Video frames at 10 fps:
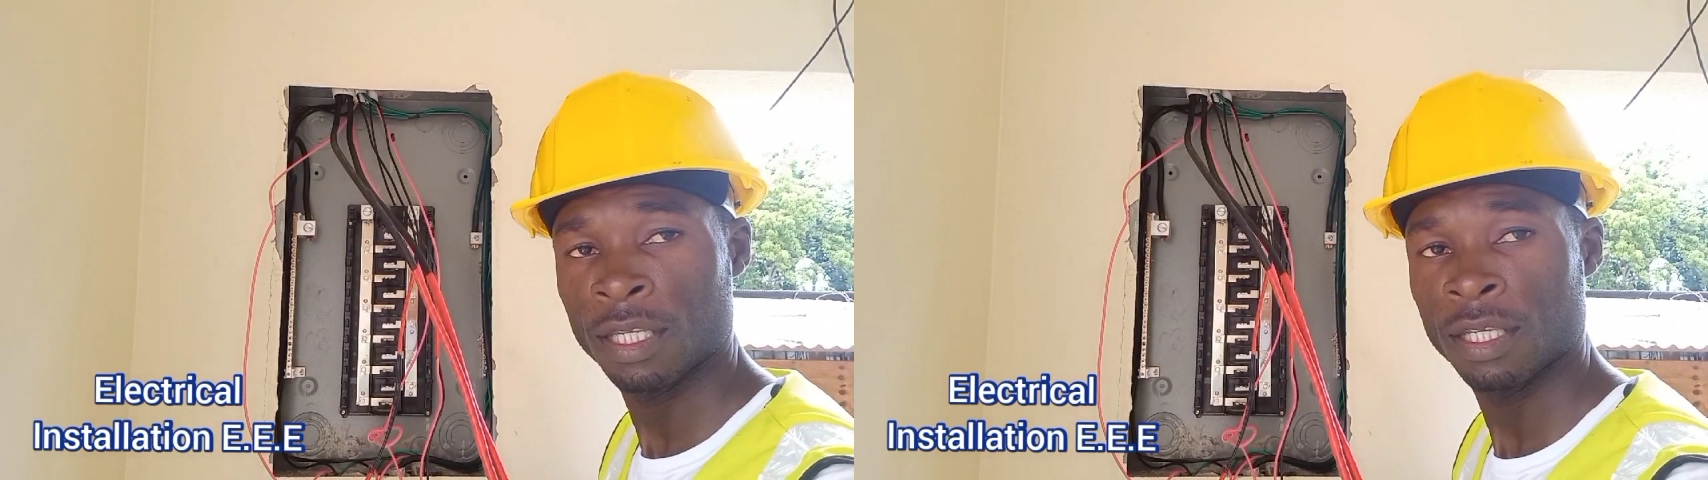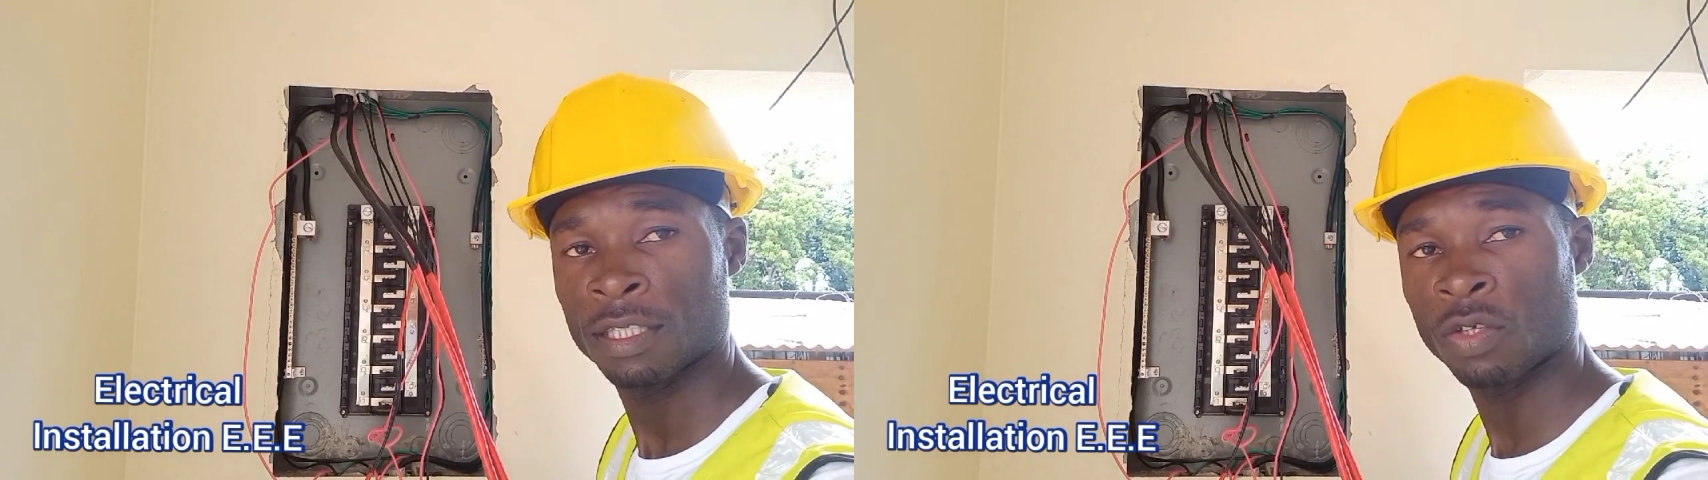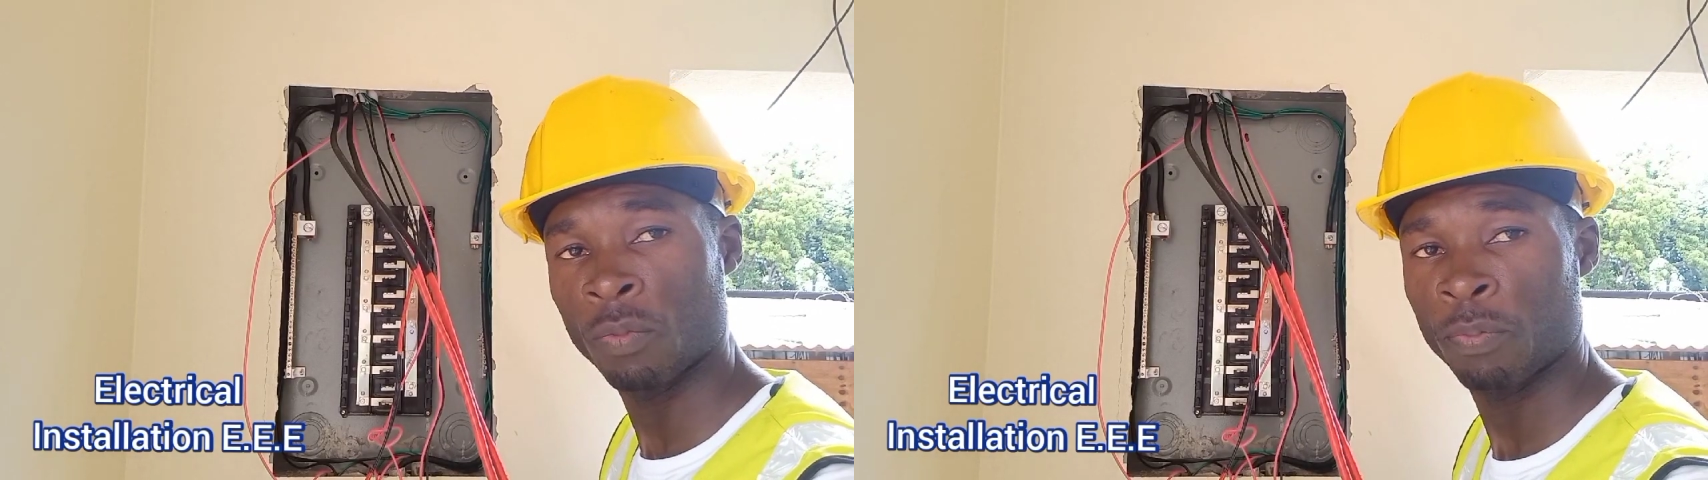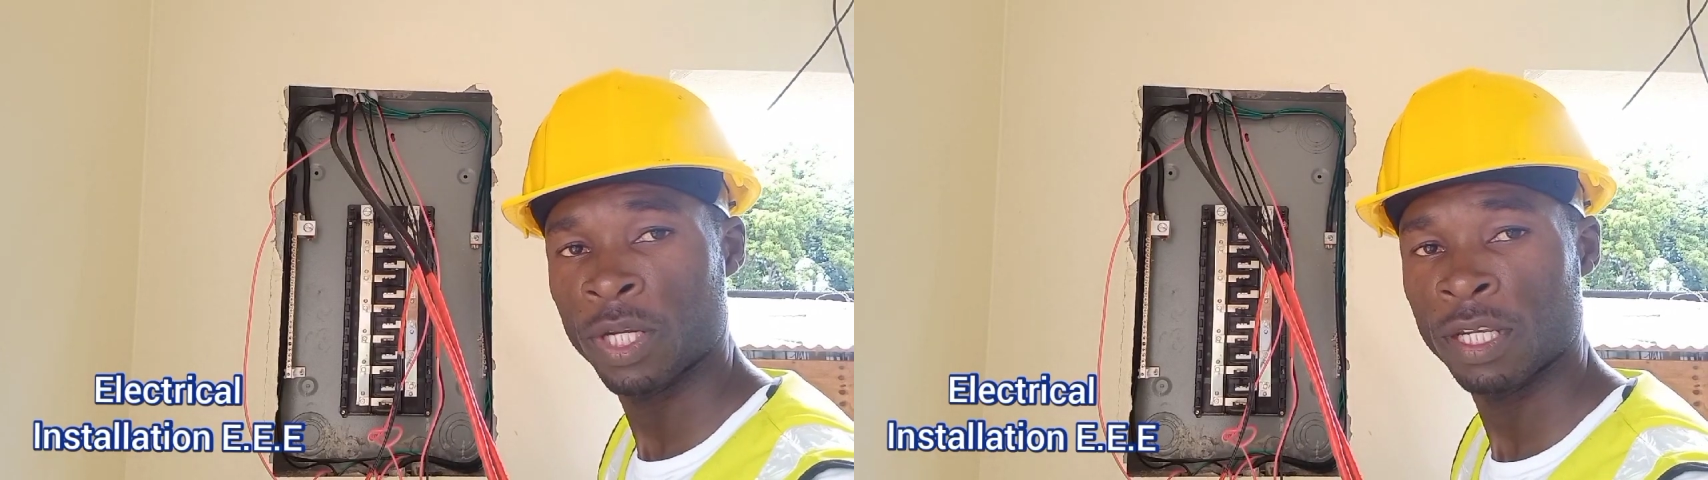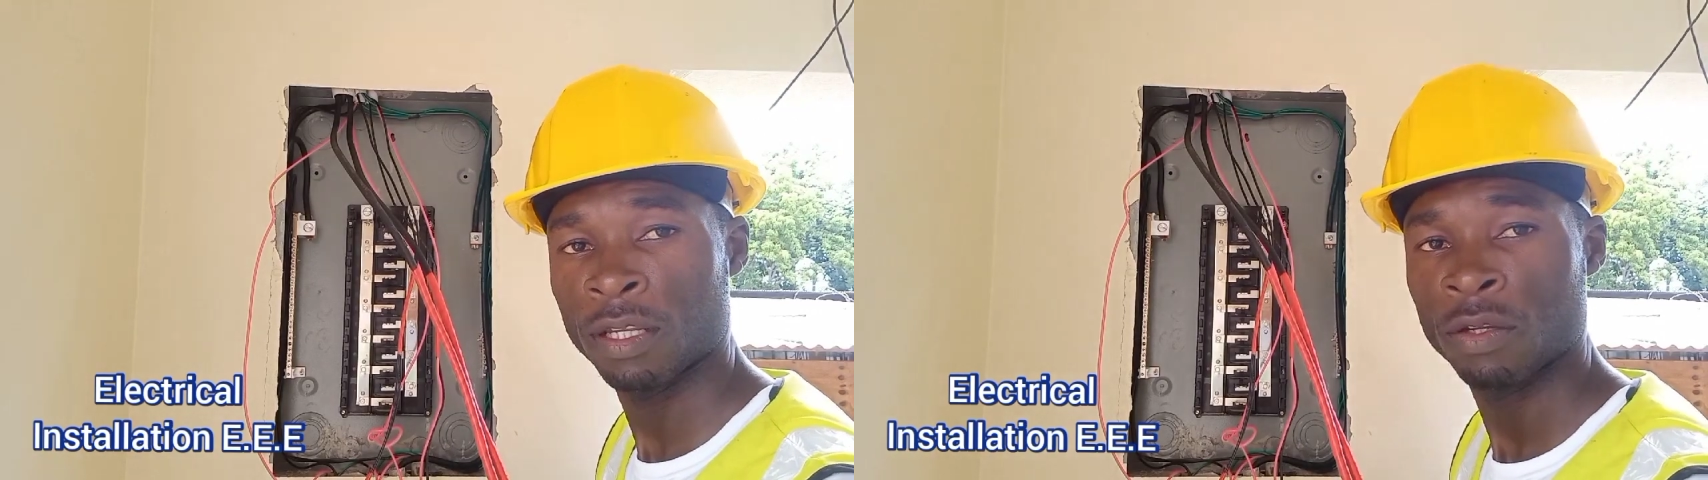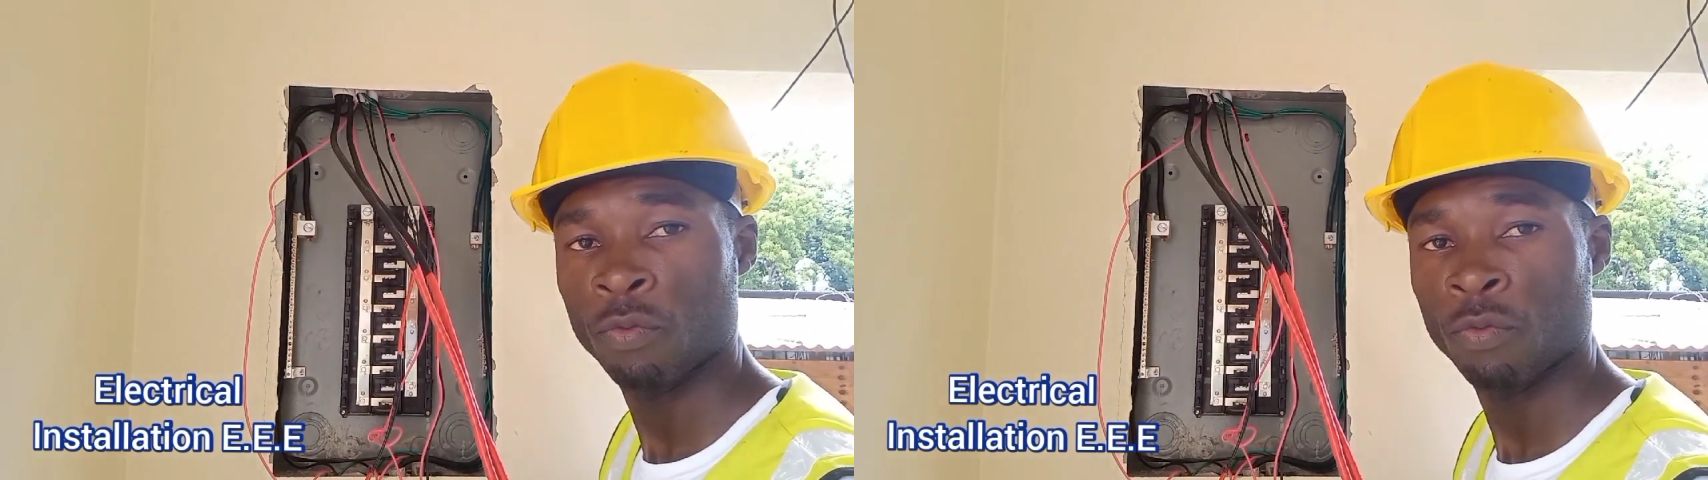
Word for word: the sub panel